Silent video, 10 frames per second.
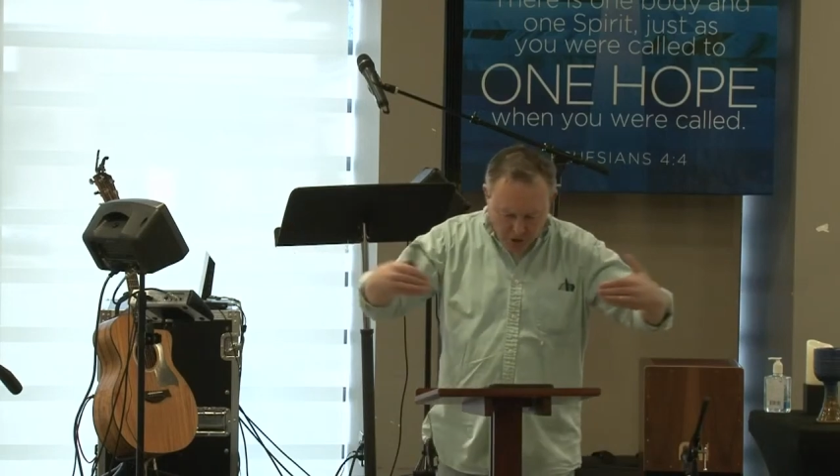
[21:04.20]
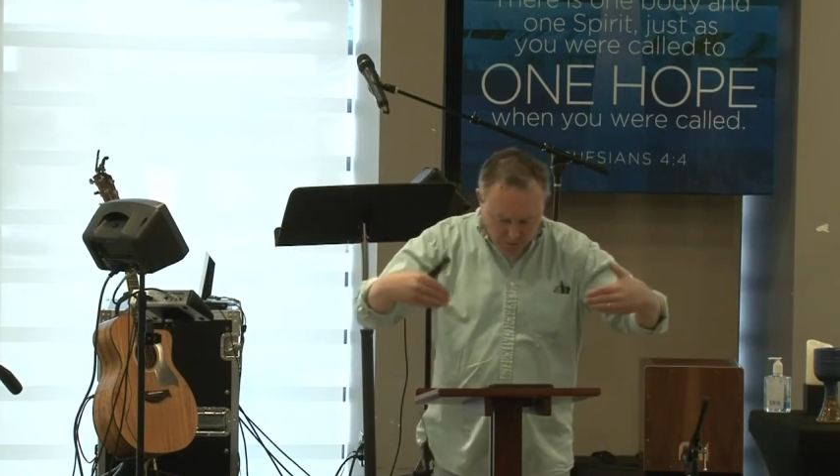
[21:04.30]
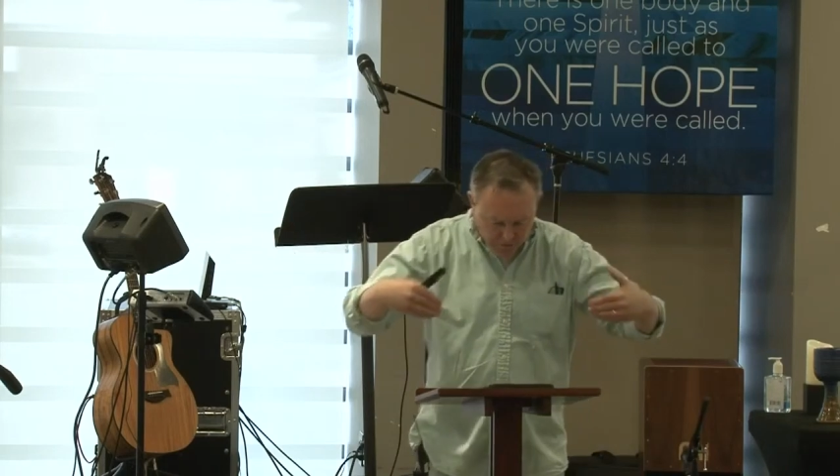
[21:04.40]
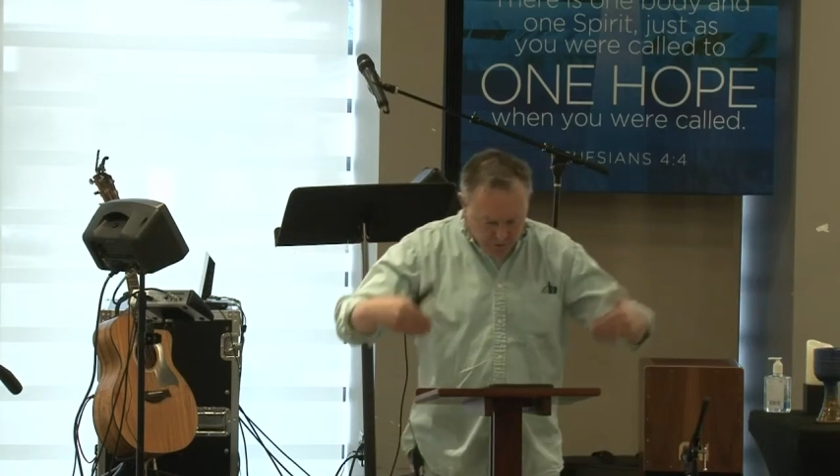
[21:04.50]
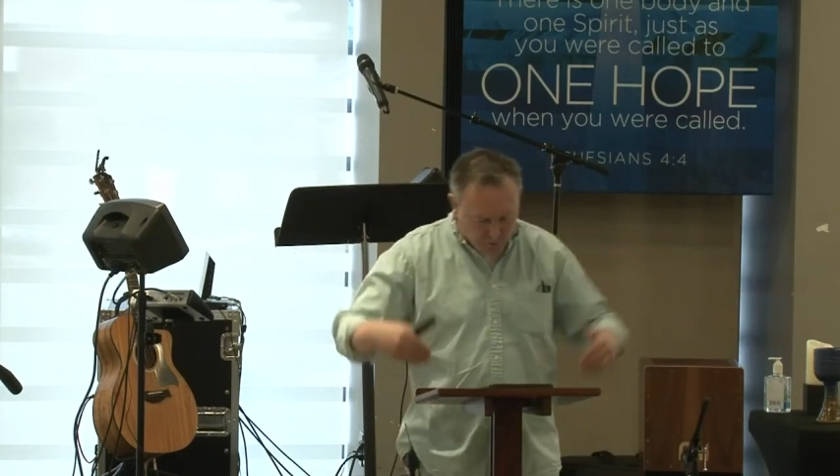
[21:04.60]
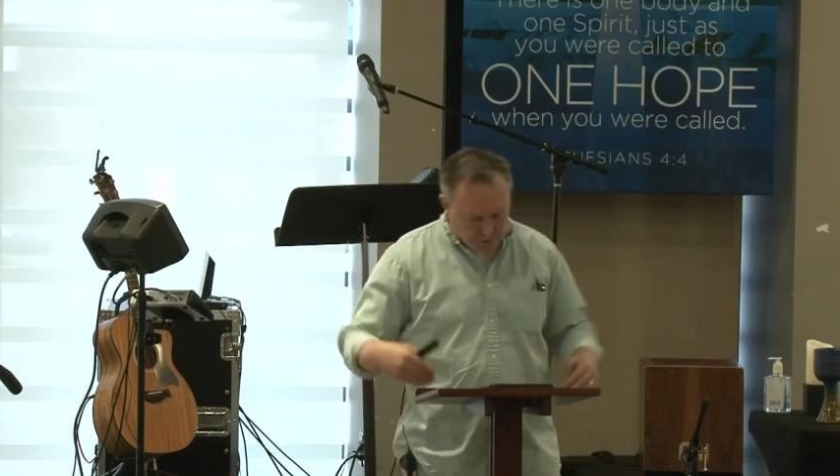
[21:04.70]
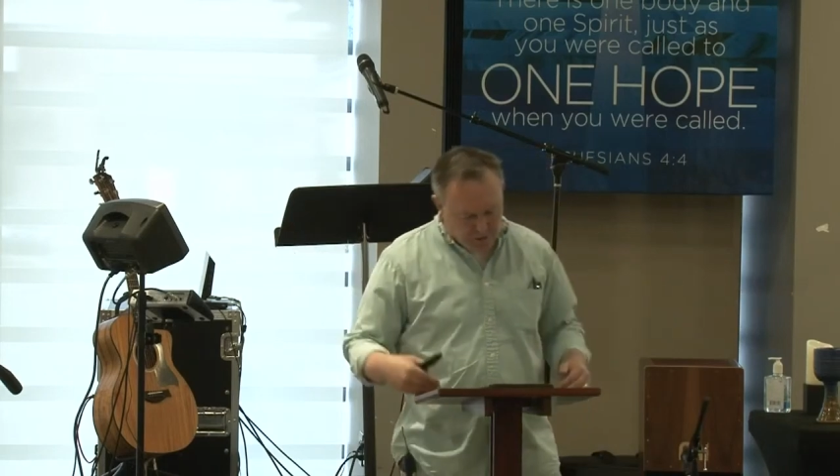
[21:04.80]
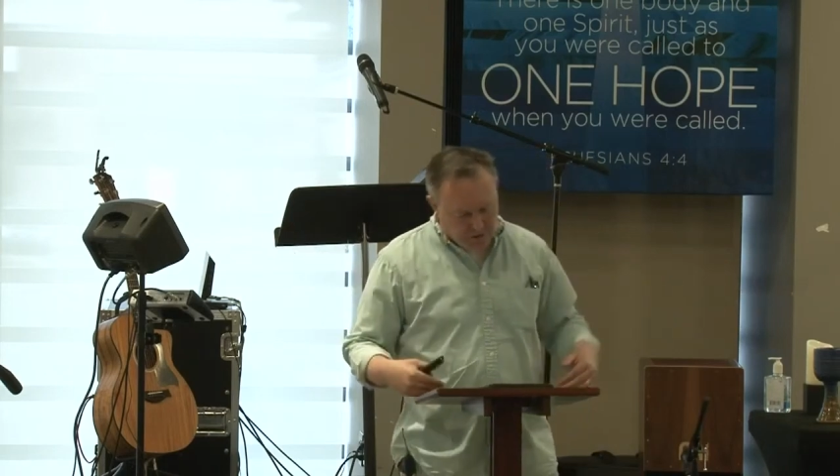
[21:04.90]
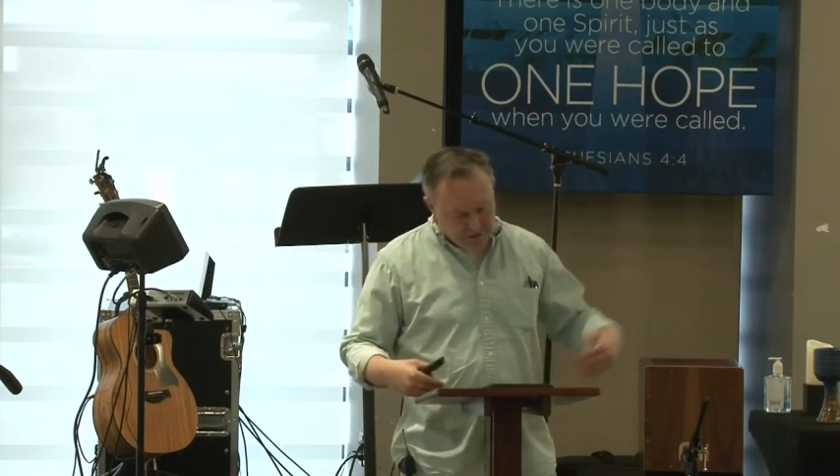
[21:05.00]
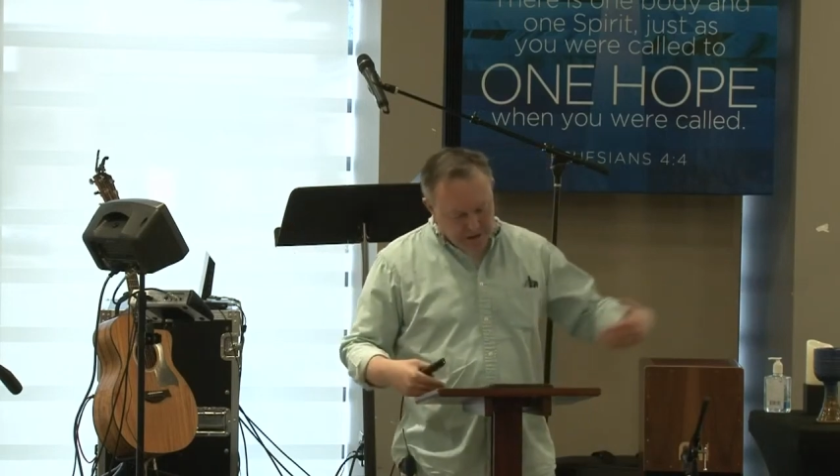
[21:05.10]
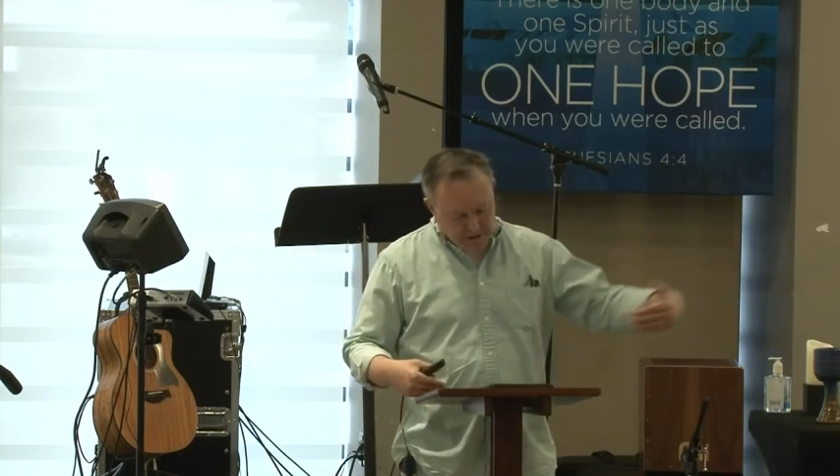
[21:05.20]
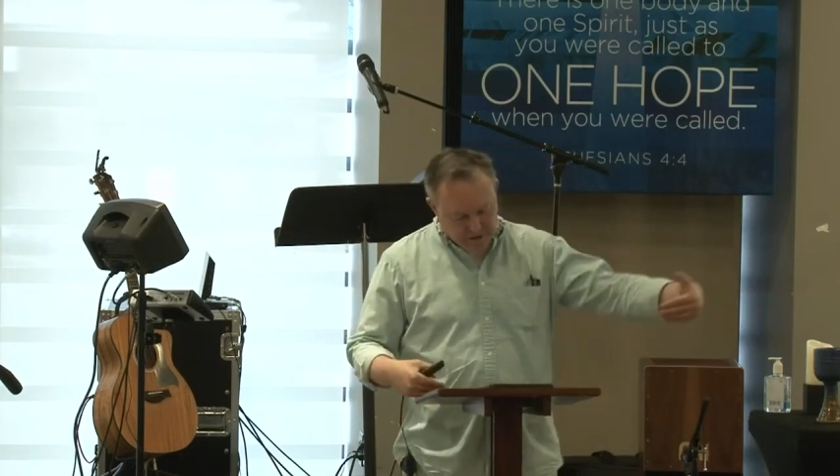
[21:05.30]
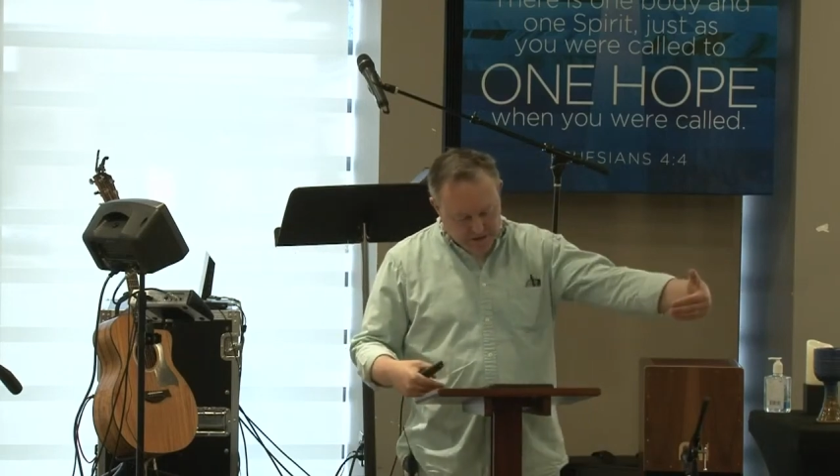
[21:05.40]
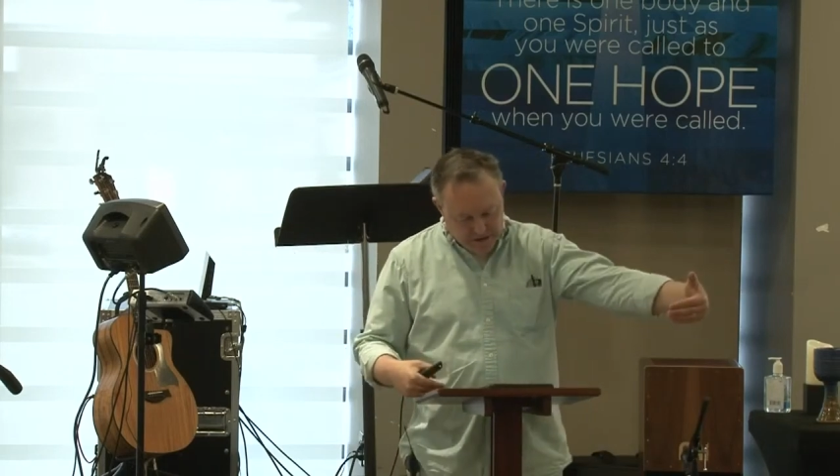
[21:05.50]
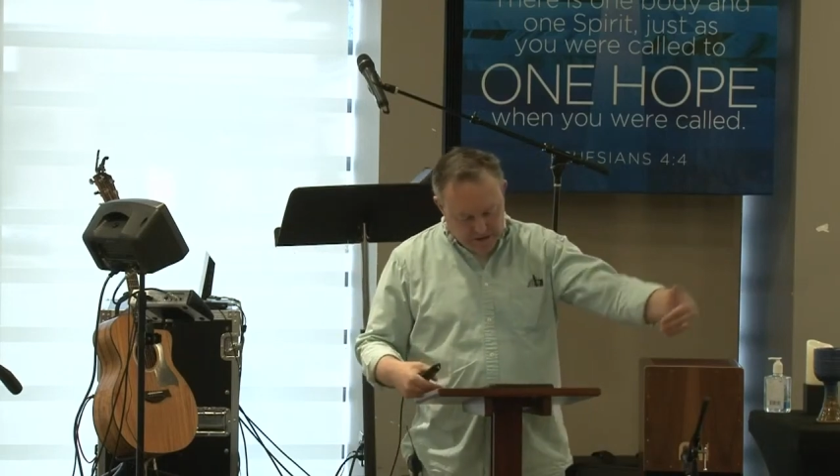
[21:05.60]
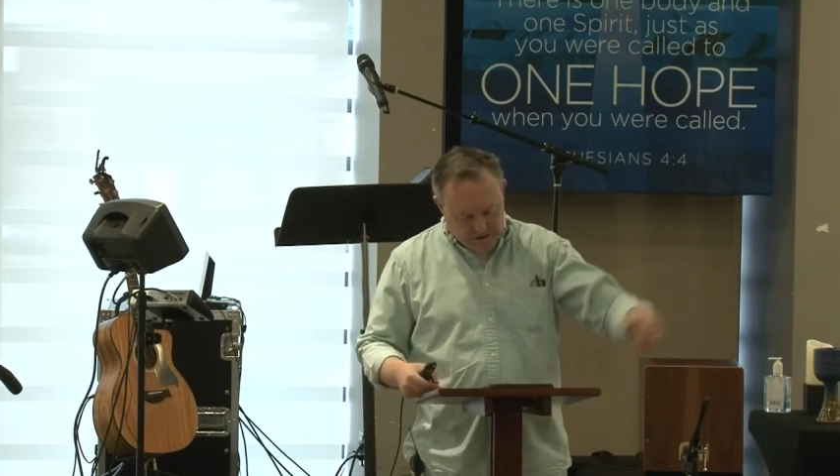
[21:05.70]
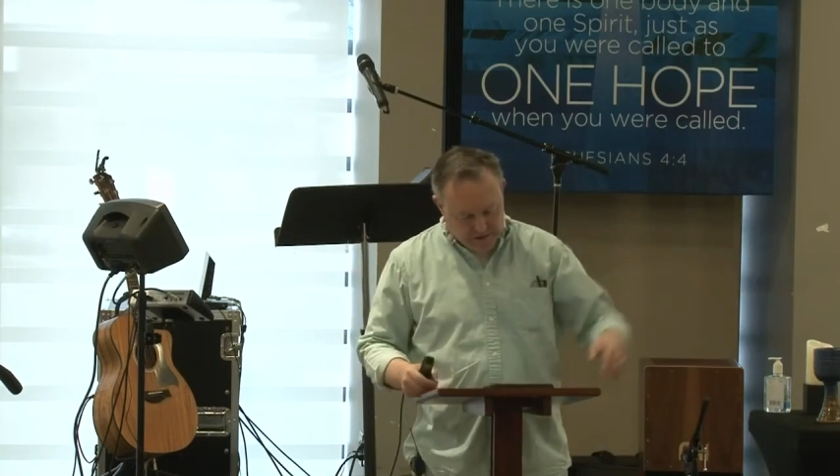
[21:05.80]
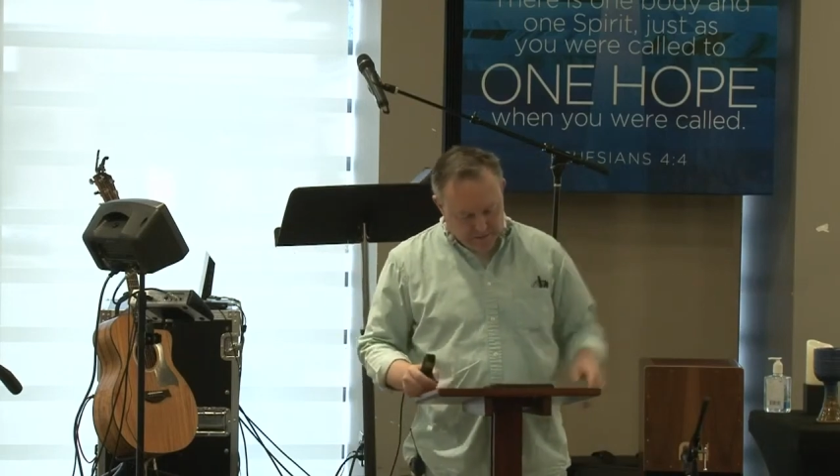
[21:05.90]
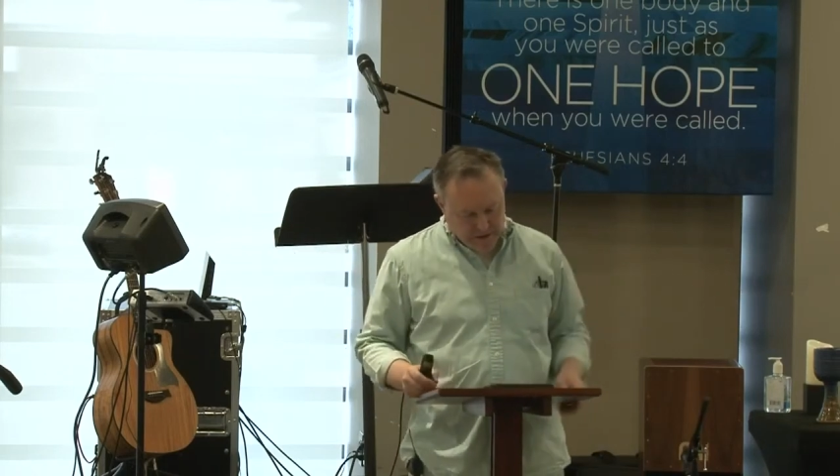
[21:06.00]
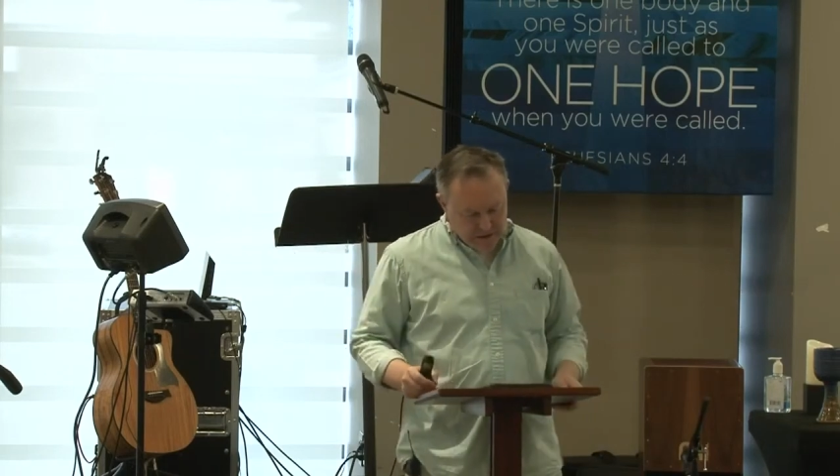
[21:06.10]
the hope of the world, the
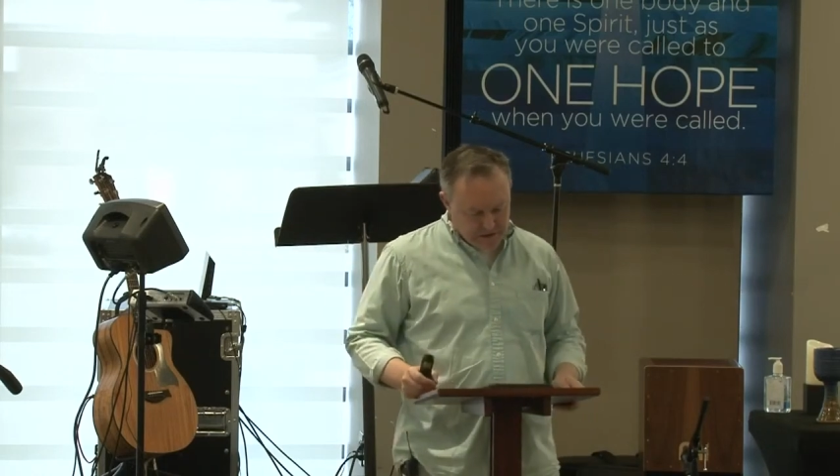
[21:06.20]
kingdom